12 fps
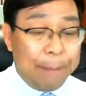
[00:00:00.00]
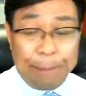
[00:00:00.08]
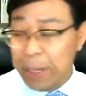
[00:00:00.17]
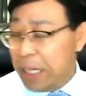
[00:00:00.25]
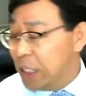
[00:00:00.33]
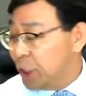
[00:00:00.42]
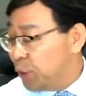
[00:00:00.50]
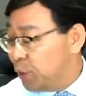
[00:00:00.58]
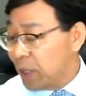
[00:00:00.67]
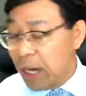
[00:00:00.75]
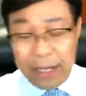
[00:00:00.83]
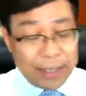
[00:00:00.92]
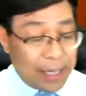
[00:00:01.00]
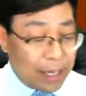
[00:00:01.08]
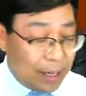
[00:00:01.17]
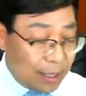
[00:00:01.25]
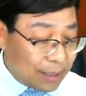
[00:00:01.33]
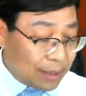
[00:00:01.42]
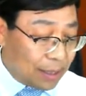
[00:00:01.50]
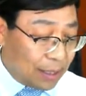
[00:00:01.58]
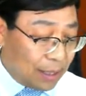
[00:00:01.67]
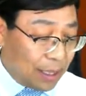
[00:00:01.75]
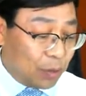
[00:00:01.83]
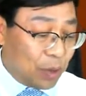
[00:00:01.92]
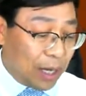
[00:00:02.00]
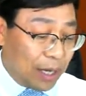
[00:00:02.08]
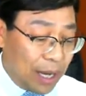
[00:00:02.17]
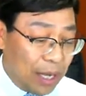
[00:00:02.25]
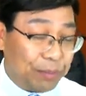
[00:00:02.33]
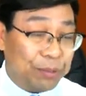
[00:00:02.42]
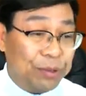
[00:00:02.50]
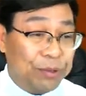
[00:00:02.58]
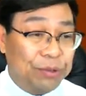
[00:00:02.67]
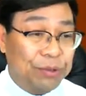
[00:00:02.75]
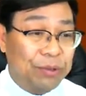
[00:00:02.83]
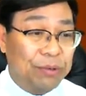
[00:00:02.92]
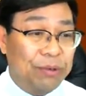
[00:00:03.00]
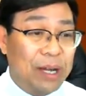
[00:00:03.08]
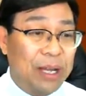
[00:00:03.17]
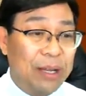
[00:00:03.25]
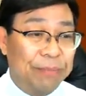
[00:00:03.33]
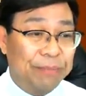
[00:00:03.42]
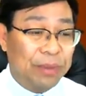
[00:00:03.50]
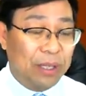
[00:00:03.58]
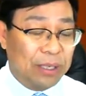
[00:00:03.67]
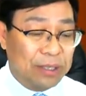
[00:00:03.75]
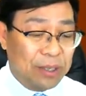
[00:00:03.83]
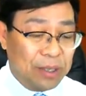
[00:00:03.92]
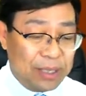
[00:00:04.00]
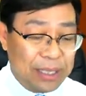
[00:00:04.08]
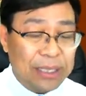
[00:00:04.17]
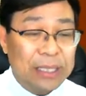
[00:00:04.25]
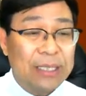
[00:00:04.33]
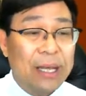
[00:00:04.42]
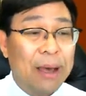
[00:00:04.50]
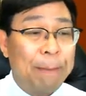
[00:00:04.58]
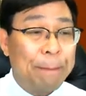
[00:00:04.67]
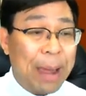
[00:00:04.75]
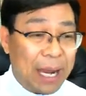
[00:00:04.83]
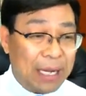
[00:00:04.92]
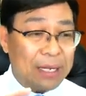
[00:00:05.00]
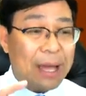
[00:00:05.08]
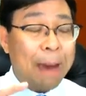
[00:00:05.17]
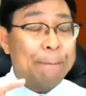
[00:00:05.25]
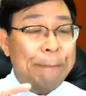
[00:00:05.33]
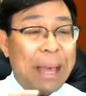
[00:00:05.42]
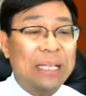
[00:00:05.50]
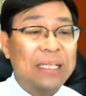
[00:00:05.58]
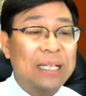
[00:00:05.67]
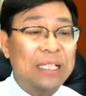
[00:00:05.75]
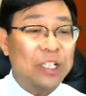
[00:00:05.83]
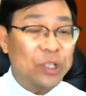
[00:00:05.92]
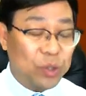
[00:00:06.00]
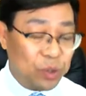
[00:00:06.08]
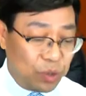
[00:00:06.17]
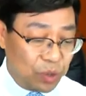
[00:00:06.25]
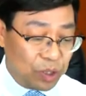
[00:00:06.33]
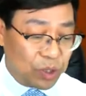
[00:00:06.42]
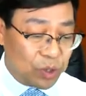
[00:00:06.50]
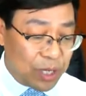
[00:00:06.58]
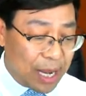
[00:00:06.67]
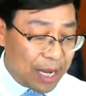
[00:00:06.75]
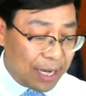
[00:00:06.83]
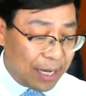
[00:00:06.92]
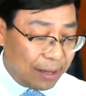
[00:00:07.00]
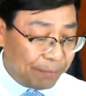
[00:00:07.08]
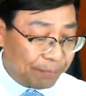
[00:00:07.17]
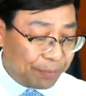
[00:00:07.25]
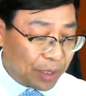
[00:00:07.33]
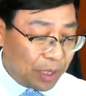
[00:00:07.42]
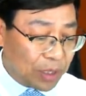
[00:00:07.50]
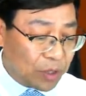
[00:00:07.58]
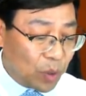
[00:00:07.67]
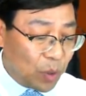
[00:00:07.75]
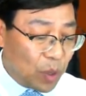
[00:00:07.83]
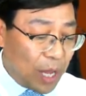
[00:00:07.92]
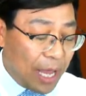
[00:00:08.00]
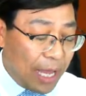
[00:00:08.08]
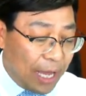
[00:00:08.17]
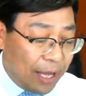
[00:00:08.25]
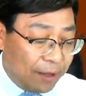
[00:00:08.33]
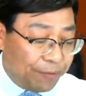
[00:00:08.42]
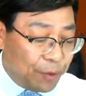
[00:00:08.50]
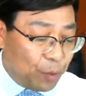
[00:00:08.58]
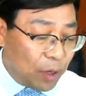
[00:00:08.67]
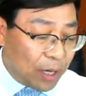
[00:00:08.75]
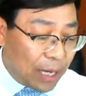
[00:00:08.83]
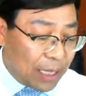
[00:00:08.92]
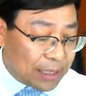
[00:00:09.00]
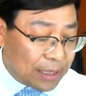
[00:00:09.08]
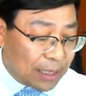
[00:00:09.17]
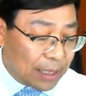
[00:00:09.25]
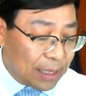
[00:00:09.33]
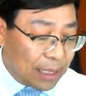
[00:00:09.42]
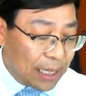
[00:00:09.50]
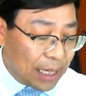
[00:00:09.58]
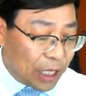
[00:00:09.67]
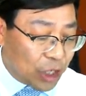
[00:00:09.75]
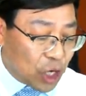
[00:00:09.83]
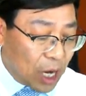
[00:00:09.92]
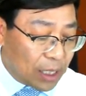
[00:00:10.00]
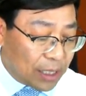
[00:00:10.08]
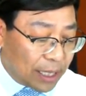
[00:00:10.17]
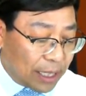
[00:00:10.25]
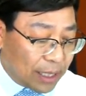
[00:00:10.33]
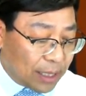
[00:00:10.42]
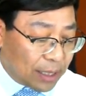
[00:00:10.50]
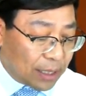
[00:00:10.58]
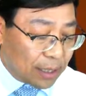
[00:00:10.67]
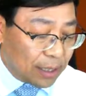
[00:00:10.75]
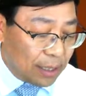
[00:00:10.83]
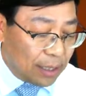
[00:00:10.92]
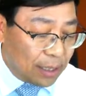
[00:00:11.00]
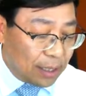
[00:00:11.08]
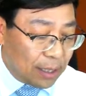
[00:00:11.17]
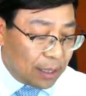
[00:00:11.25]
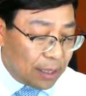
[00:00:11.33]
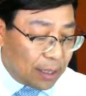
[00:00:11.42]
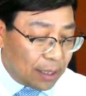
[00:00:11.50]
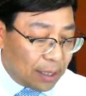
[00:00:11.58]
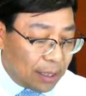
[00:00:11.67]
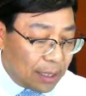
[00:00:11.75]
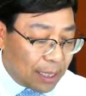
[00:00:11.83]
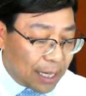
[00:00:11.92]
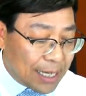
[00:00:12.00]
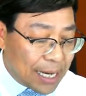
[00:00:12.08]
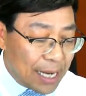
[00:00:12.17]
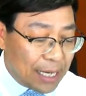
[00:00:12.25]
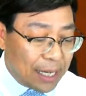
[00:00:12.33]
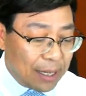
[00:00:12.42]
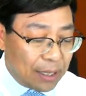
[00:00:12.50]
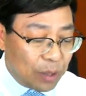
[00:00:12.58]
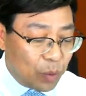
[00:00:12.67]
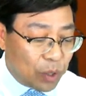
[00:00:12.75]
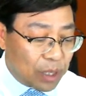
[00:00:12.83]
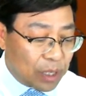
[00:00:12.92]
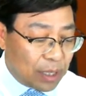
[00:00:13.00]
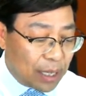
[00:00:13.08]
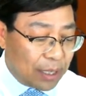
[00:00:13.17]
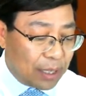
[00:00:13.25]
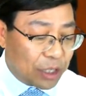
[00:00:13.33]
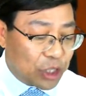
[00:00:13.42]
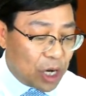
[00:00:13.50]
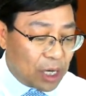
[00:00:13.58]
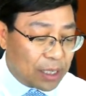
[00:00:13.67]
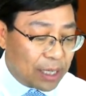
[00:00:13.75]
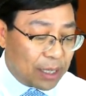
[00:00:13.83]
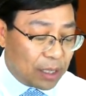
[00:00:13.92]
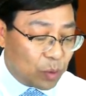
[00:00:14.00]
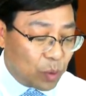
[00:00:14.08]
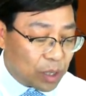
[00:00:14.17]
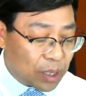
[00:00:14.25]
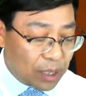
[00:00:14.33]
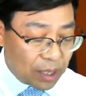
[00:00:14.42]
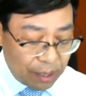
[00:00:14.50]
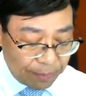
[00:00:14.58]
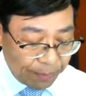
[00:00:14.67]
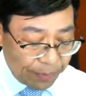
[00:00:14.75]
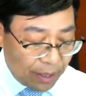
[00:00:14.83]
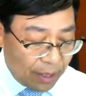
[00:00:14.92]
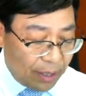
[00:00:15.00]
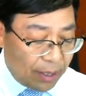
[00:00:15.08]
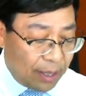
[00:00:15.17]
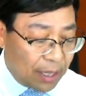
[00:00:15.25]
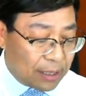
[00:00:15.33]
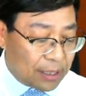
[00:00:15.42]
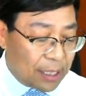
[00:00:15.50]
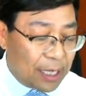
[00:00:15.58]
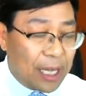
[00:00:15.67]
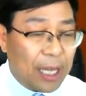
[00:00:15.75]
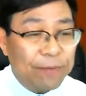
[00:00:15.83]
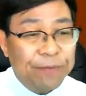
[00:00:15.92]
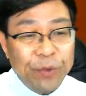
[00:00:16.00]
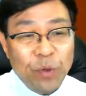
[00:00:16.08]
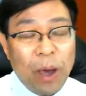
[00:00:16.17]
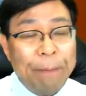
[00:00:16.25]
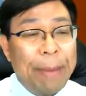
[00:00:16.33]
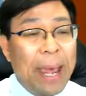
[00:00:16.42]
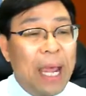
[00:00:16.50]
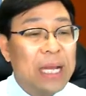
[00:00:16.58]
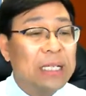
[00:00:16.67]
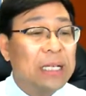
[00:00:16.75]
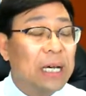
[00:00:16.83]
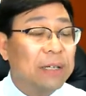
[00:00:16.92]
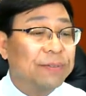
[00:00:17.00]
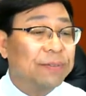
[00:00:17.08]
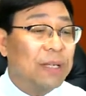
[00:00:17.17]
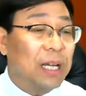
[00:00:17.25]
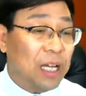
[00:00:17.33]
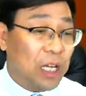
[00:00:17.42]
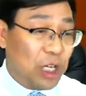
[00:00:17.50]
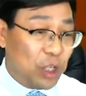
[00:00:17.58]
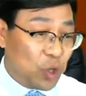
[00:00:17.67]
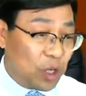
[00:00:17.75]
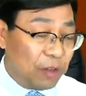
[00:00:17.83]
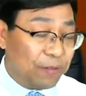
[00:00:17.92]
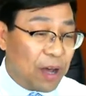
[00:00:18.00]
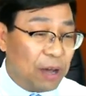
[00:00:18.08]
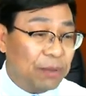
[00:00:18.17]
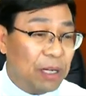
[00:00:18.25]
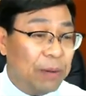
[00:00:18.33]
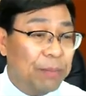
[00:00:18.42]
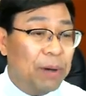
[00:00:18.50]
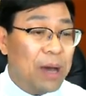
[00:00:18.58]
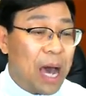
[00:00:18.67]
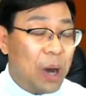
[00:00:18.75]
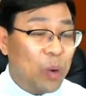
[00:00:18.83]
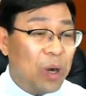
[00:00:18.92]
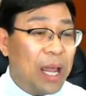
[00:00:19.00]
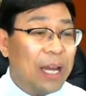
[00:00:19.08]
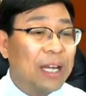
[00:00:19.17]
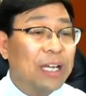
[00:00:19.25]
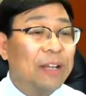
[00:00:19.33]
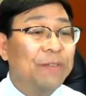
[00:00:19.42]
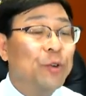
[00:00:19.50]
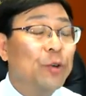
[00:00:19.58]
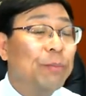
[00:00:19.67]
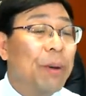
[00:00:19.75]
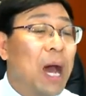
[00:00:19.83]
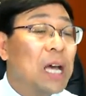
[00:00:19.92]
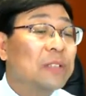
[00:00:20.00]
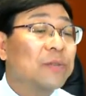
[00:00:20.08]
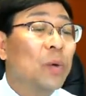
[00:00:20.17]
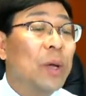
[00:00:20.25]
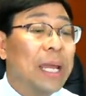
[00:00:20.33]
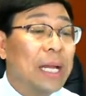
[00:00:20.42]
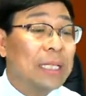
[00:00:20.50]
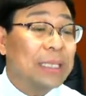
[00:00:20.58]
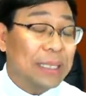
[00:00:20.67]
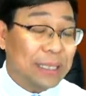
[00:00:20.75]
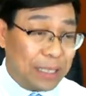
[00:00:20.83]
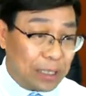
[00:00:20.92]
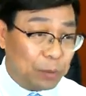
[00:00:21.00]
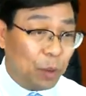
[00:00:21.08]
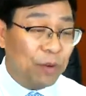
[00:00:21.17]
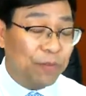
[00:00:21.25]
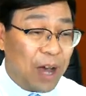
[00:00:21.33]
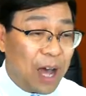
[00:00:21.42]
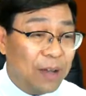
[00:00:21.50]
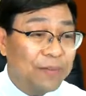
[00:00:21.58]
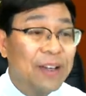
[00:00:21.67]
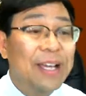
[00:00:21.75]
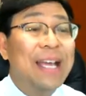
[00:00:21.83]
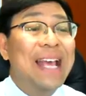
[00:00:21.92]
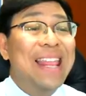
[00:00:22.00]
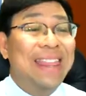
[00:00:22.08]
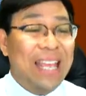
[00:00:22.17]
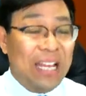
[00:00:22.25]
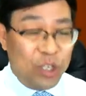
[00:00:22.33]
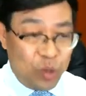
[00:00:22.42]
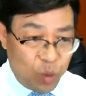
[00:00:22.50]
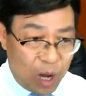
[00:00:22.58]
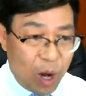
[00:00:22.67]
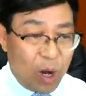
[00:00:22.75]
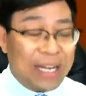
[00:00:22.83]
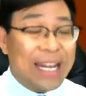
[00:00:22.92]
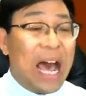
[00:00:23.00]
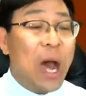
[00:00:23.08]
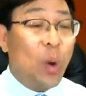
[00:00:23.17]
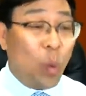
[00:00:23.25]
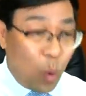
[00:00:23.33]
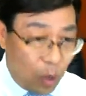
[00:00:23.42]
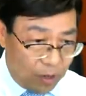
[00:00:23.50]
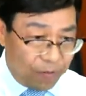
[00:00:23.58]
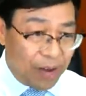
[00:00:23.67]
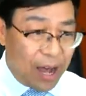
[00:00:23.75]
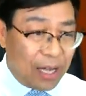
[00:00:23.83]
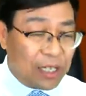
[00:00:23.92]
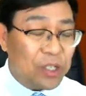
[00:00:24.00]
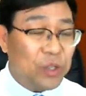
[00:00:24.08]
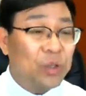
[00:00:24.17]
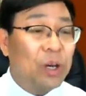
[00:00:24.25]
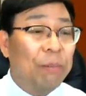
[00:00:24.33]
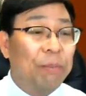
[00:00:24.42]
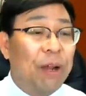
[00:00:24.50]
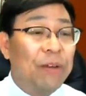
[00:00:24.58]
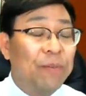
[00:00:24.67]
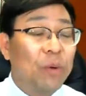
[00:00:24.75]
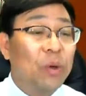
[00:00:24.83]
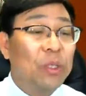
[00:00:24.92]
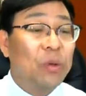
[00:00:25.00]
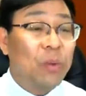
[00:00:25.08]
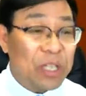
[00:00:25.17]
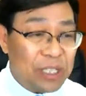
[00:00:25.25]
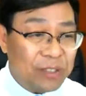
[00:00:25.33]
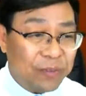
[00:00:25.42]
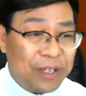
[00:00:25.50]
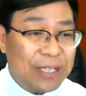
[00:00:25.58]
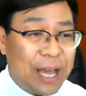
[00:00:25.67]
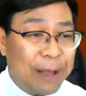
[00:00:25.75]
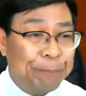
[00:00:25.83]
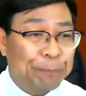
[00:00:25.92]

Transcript: please do contact us. Then we can help you, right? So this is our main message to today. So if you work as like a childcare, like a daycare worker and then childcare worker, then if you are paid off like a $25 per hour, and then if you pass for English 6.5, then you are now qualified to apply for the residence visa.